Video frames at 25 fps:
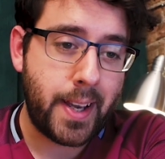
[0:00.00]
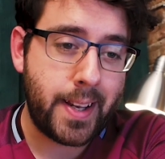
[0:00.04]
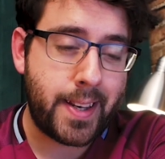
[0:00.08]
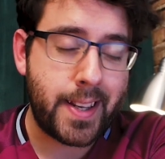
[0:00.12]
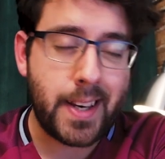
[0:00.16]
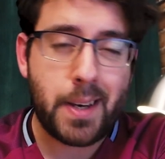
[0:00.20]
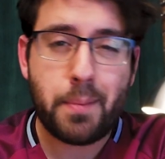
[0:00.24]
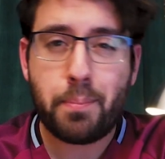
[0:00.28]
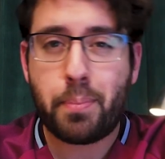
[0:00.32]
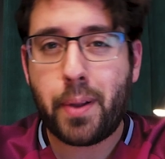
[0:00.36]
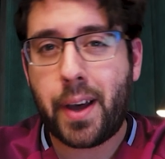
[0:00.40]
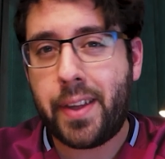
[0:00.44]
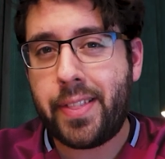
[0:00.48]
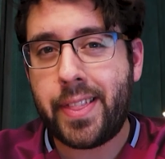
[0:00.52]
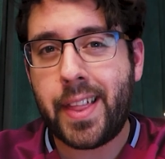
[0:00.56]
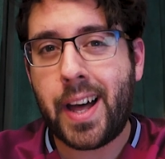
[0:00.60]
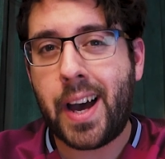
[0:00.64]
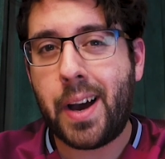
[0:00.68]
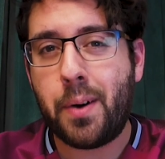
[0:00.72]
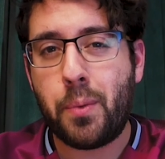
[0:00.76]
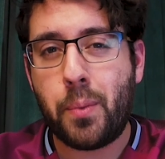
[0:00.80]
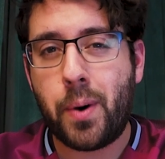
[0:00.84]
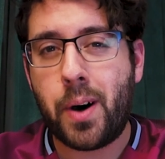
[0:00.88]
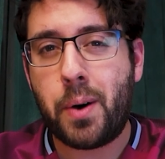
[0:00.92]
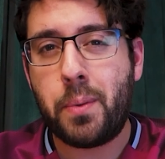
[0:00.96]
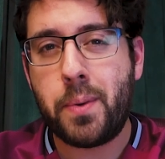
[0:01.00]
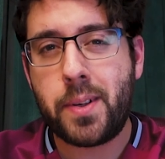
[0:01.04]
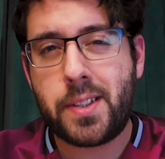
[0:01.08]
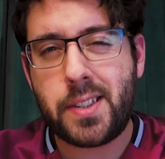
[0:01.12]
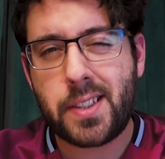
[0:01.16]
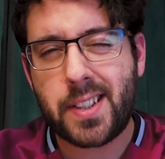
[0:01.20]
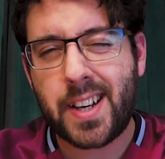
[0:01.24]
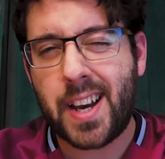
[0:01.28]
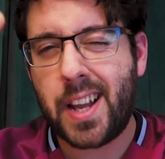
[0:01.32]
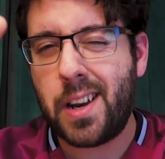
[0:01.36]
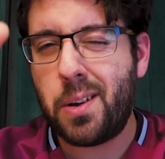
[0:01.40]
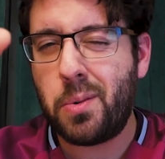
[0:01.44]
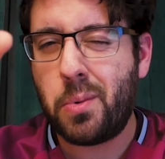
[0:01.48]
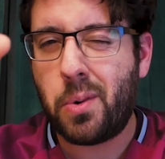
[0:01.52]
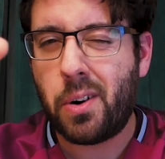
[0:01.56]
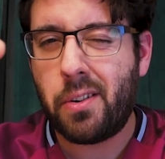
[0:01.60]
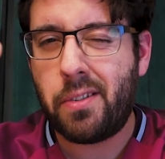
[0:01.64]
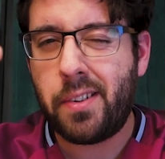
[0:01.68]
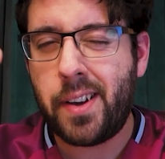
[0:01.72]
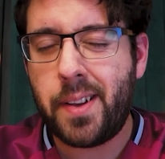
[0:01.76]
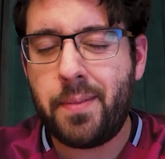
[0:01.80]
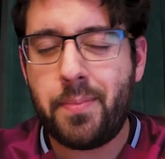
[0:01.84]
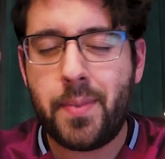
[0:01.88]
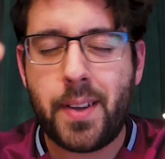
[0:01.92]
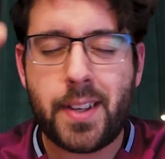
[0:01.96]
He didn't play that well, which is kind of
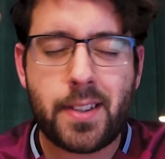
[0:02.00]
worrying.